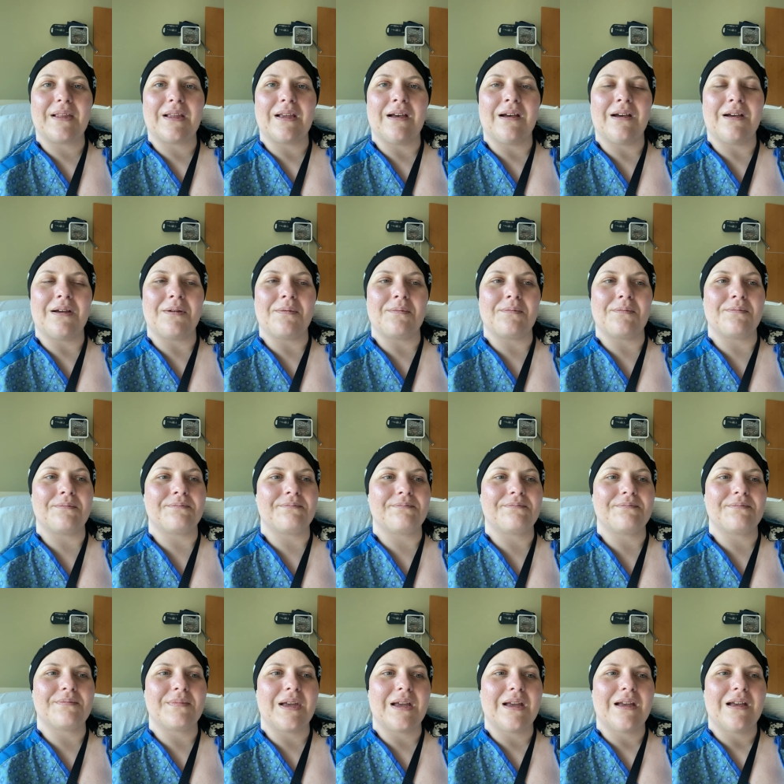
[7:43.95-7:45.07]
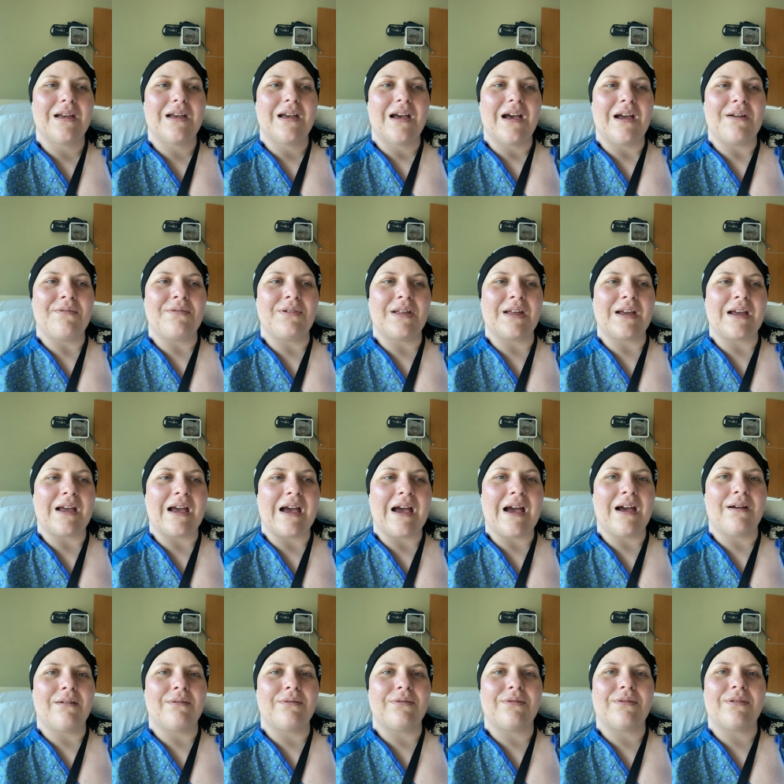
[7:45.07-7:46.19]
Um, I feel like I
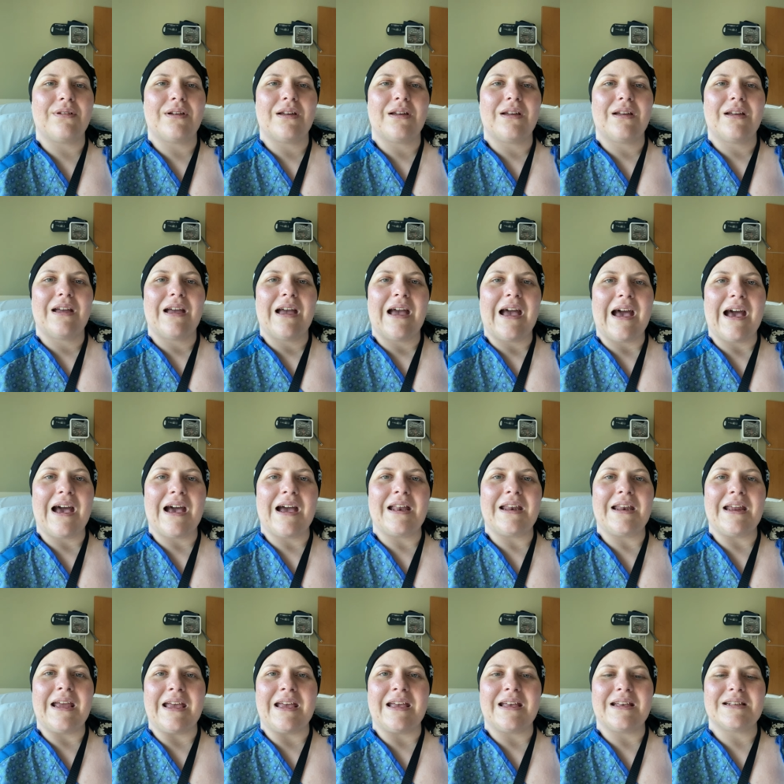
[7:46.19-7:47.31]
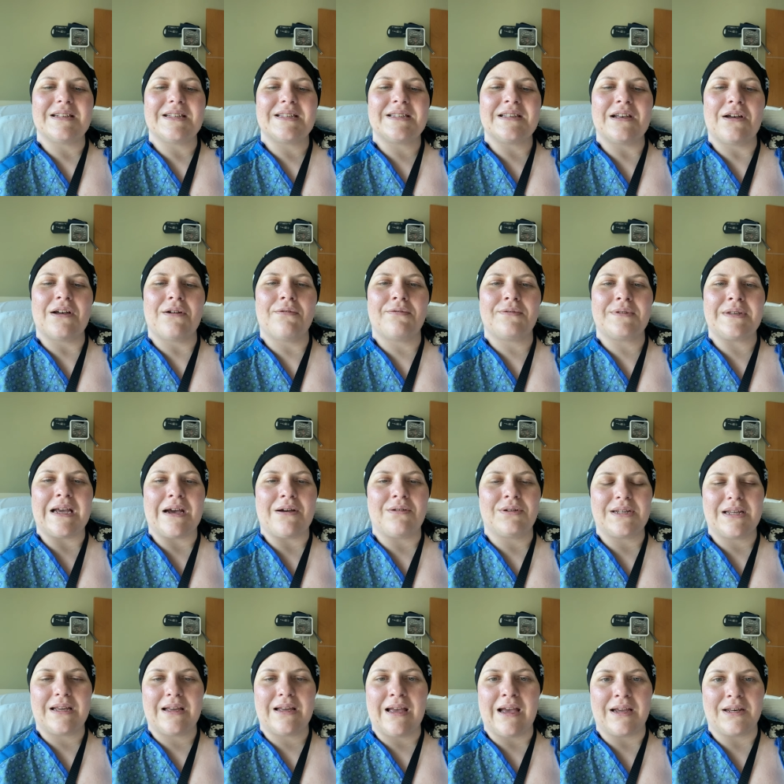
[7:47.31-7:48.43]
have had a self-doubt
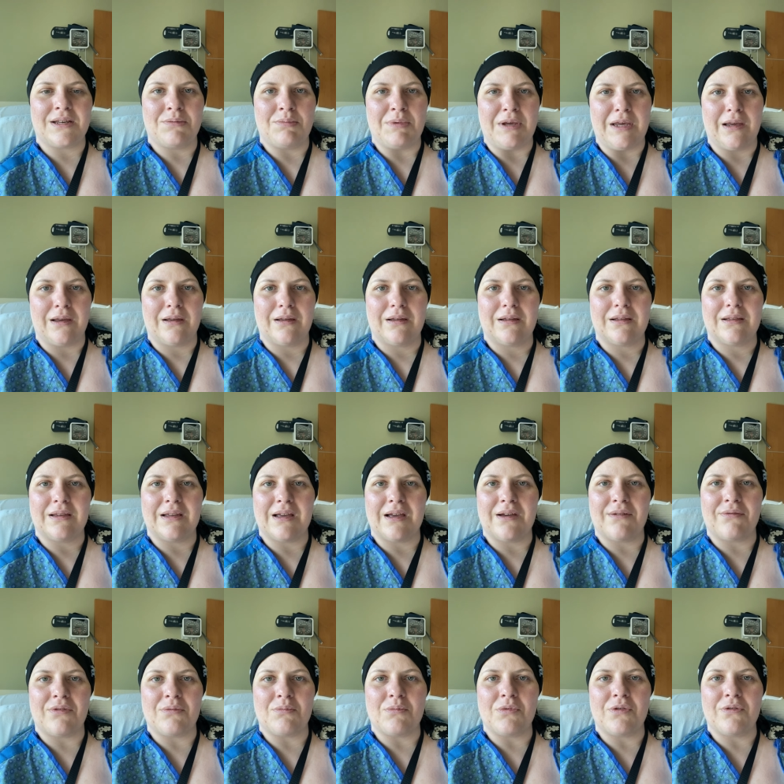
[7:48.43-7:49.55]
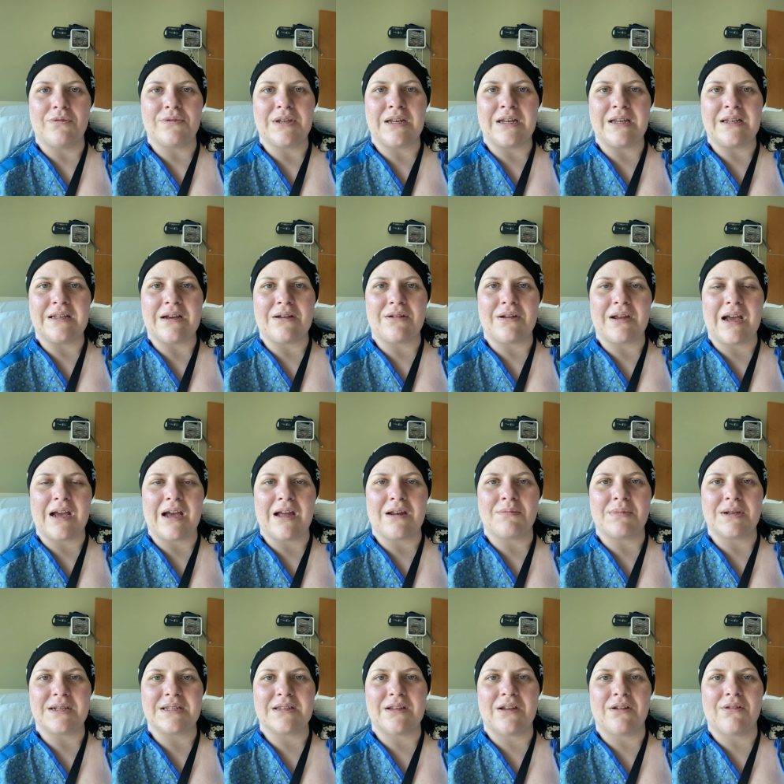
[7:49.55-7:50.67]
ectomy. They have removed any doubt I had in
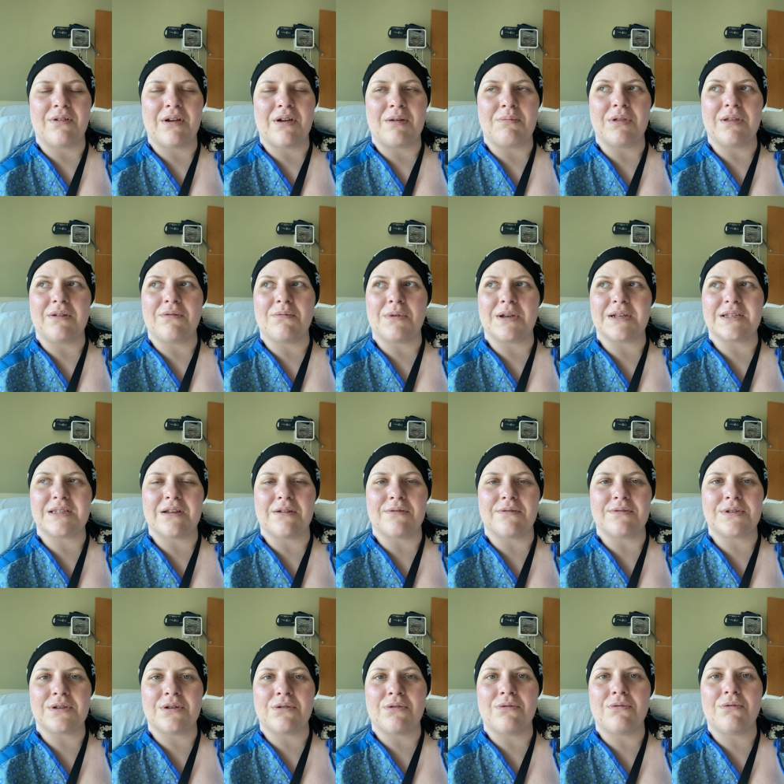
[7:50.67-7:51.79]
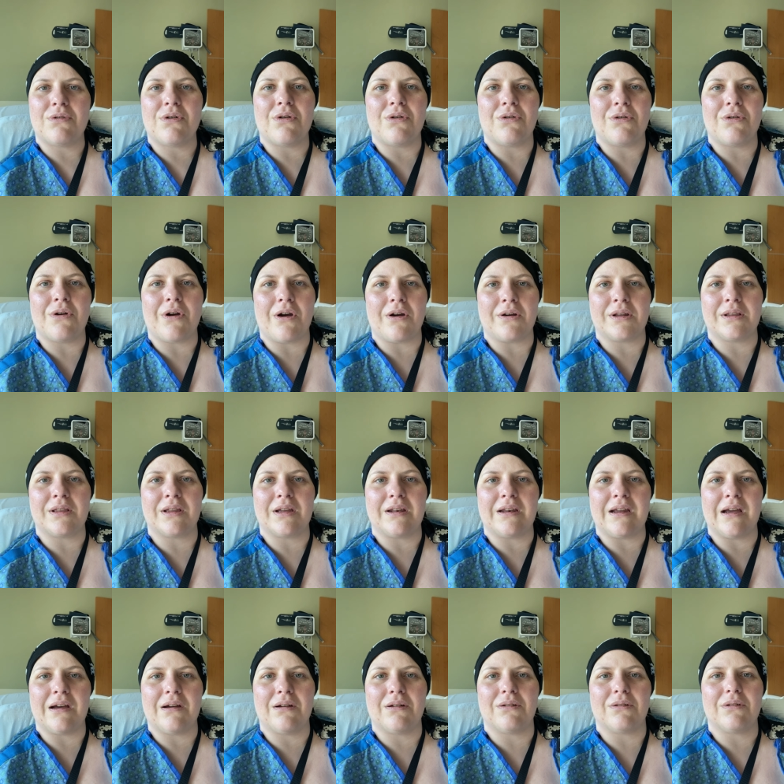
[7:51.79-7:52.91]
myself. I believe in myself so wholeheartedly
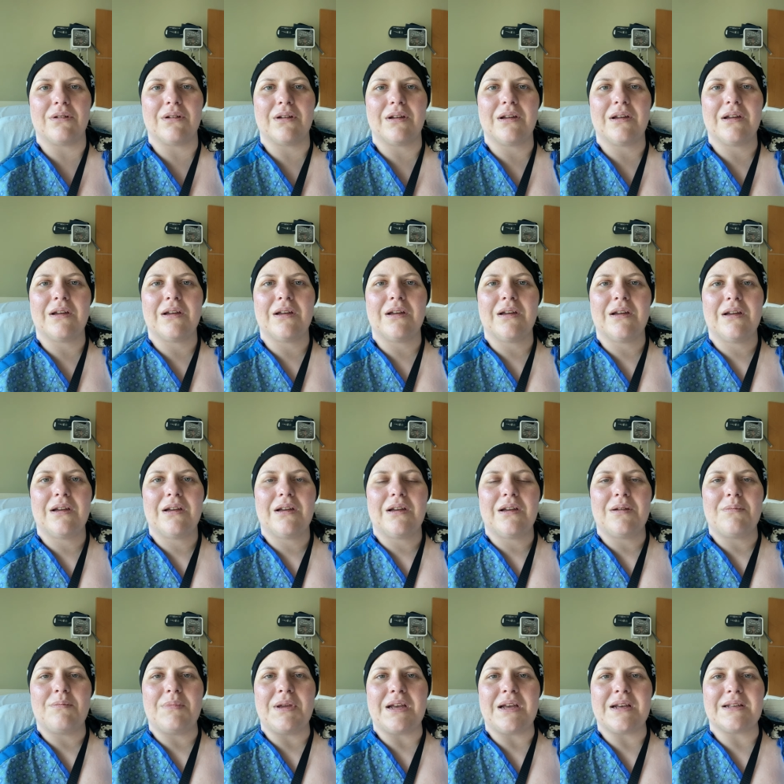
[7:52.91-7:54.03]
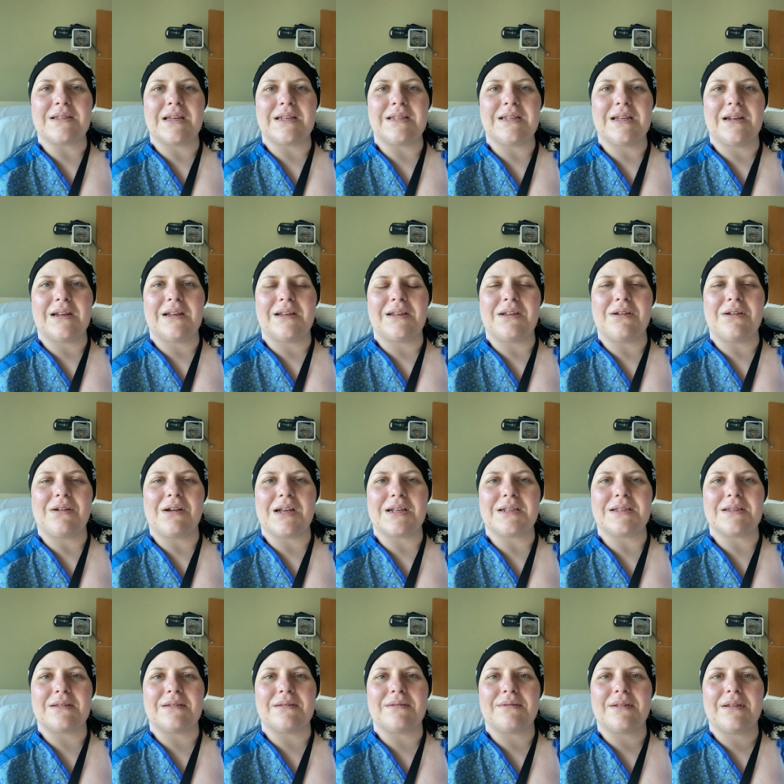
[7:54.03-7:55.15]
now because I did it, you
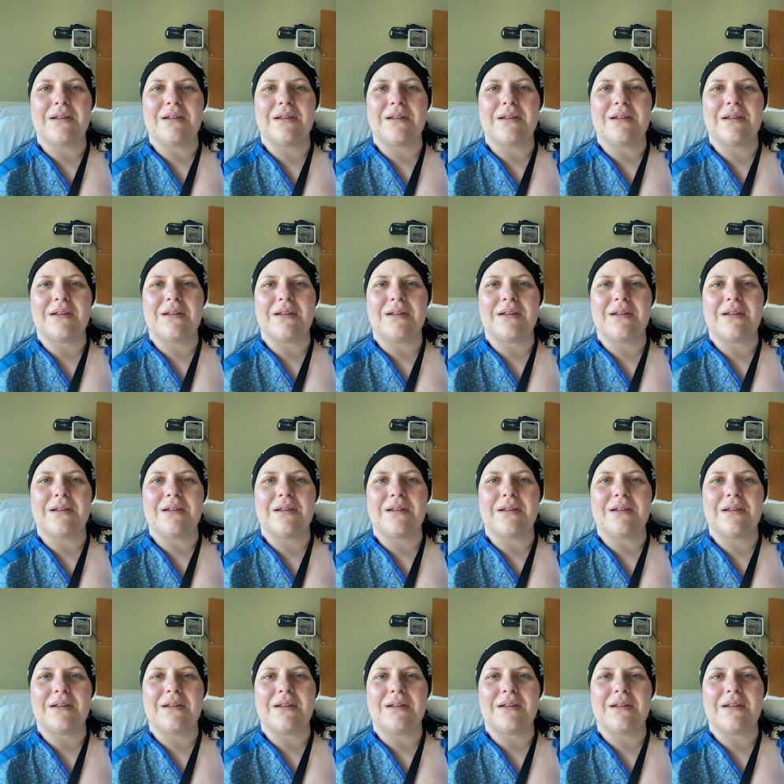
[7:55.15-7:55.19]
guys.